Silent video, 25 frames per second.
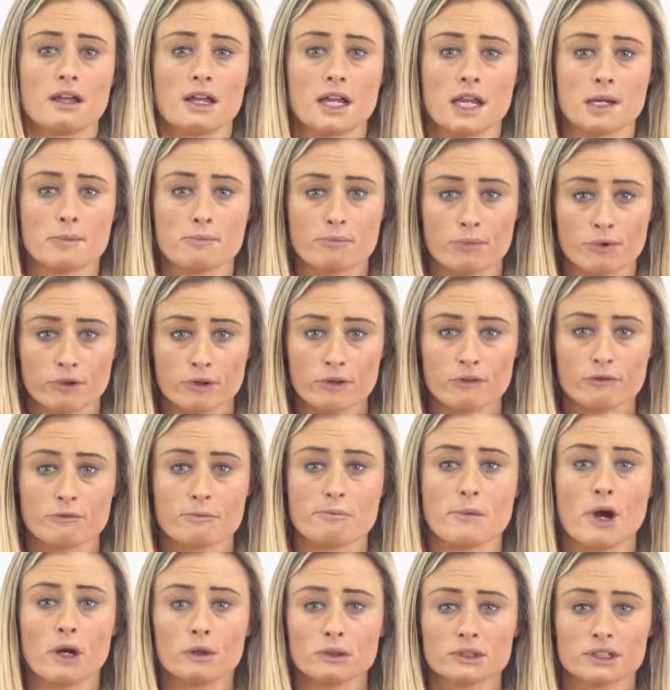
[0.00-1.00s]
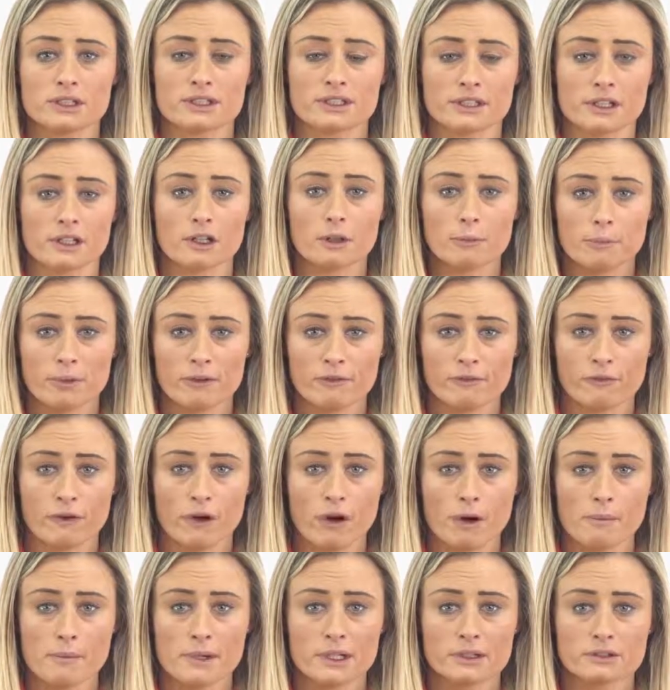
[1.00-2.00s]
improved motor skill
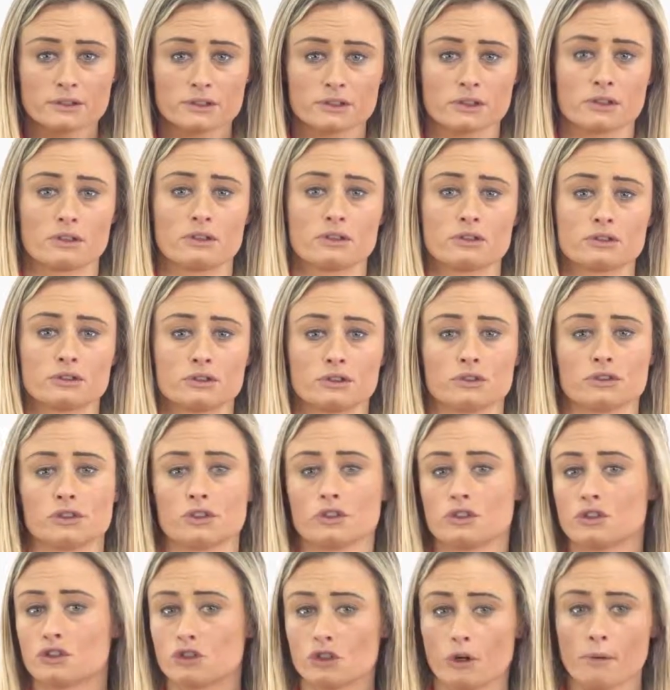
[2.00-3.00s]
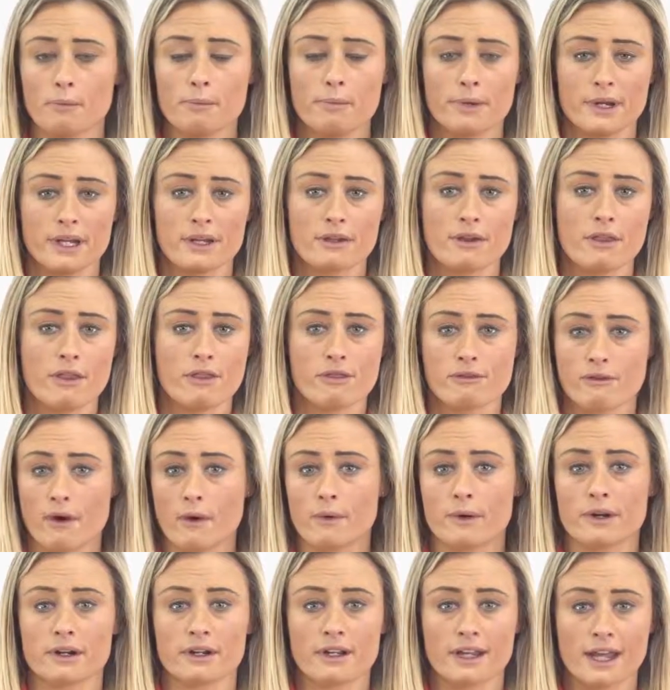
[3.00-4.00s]
performance such as jumping,
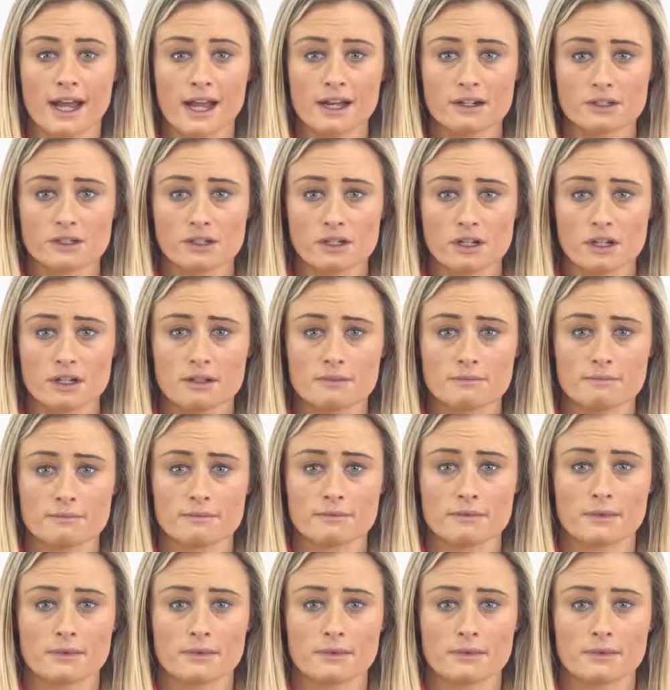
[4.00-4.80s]
throwing and catching.